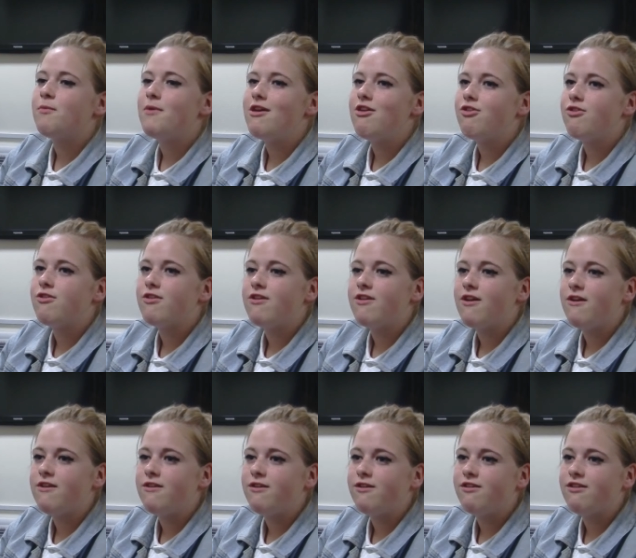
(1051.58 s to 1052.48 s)
me and Jordan
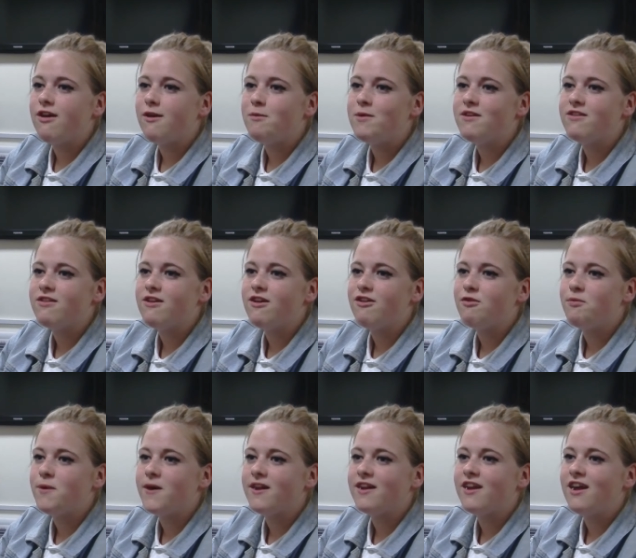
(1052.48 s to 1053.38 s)
don't do soppy stuff,
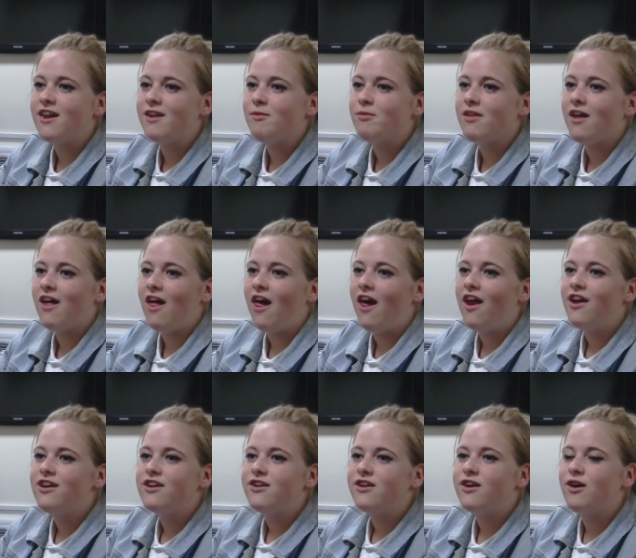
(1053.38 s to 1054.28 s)
but I tell him that
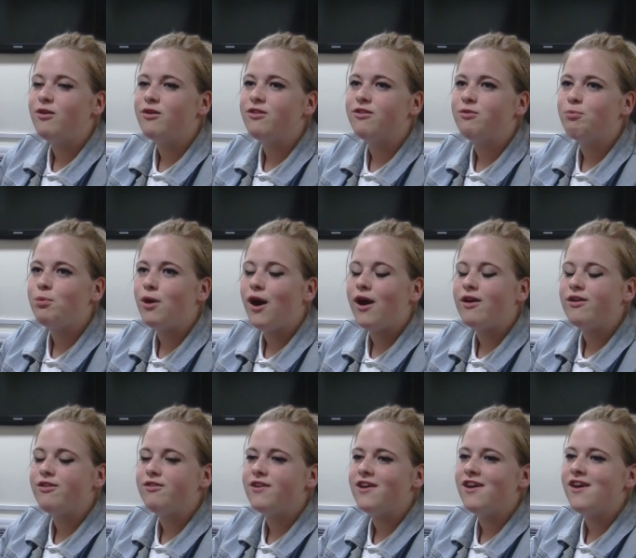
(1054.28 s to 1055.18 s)
I was
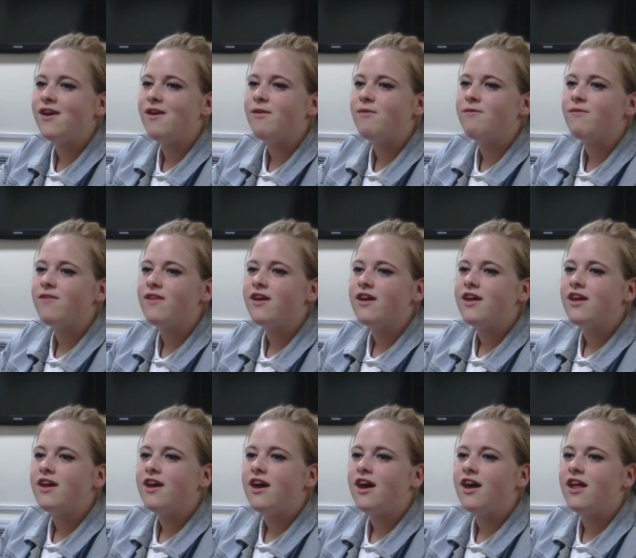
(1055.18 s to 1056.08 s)
proud of him
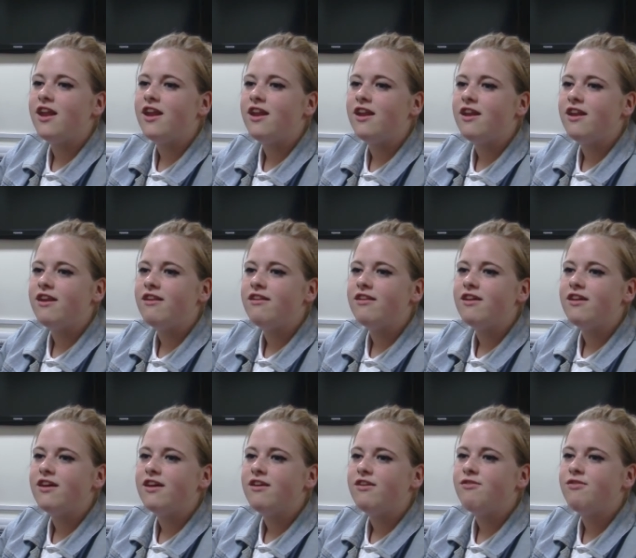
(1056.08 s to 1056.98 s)
and
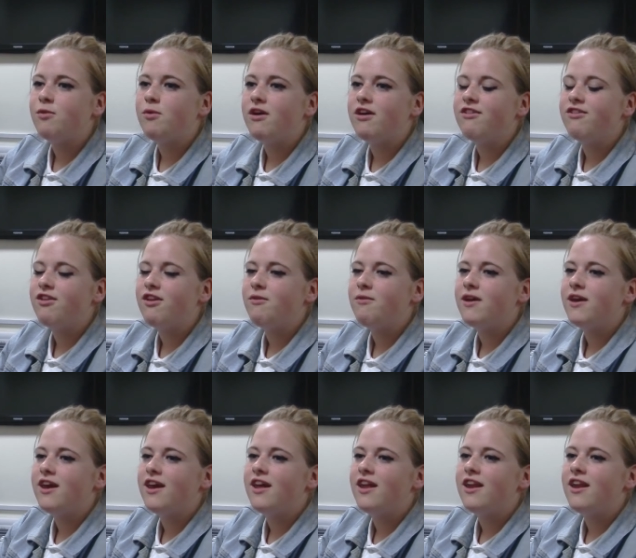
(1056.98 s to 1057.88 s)
for what he's
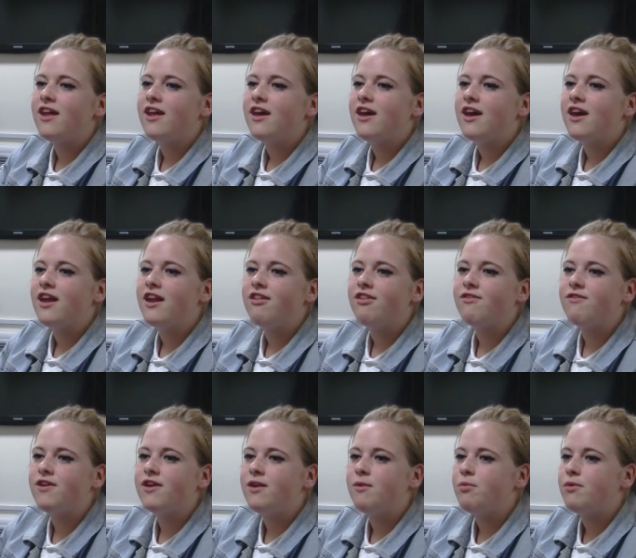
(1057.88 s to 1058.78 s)
doing, and it's a
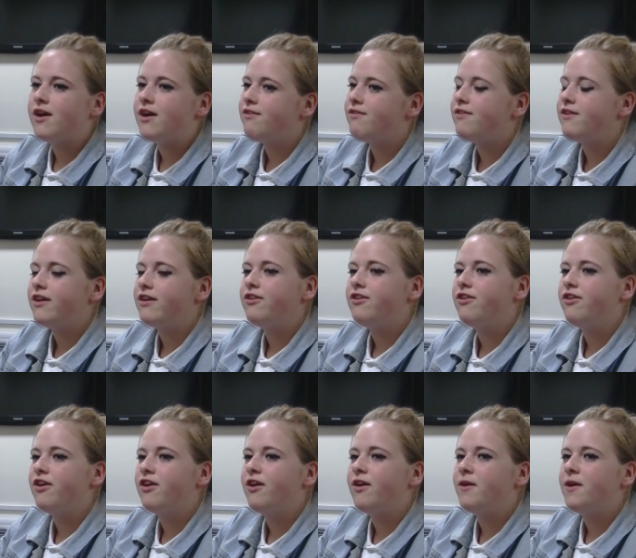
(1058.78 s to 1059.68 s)
really brave thing to
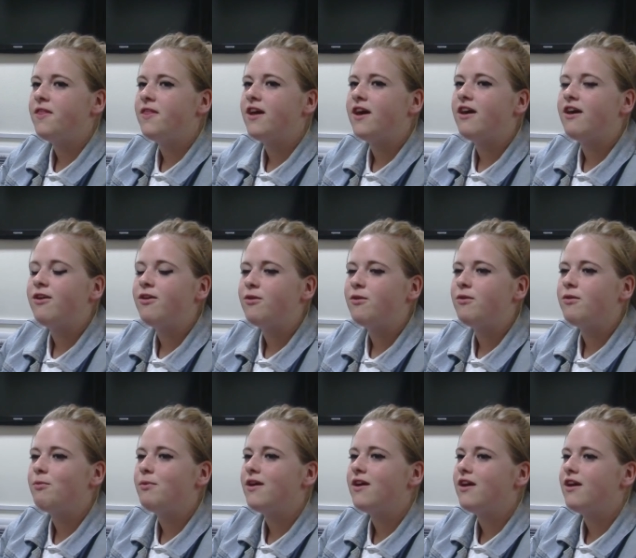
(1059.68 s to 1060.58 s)
do, and that I'll
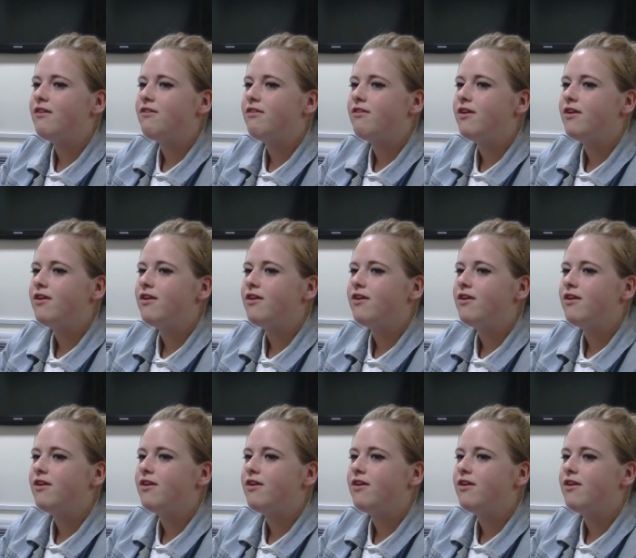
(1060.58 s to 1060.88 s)
always be here.